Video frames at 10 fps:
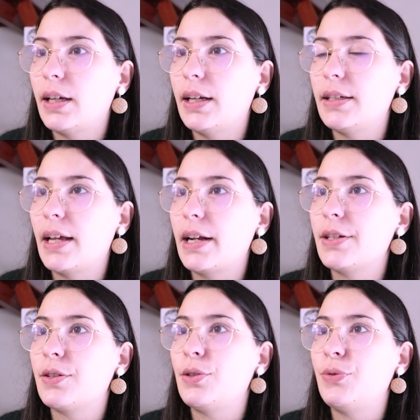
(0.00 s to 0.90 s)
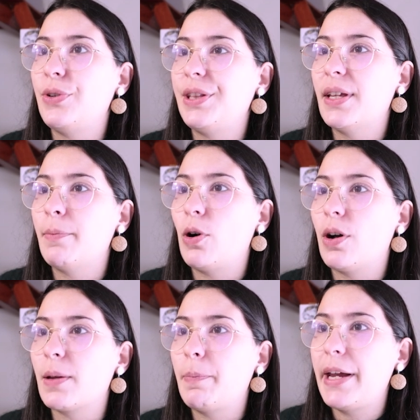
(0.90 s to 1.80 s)
then to fit them
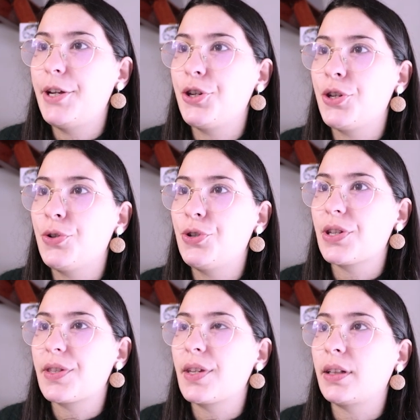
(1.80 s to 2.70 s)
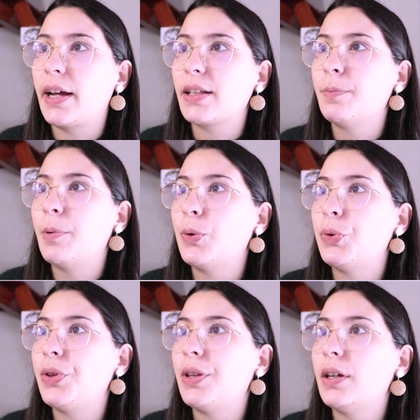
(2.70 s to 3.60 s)
on a page, you just select
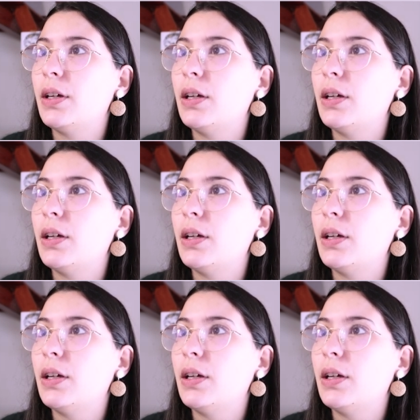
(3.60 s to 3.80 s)
both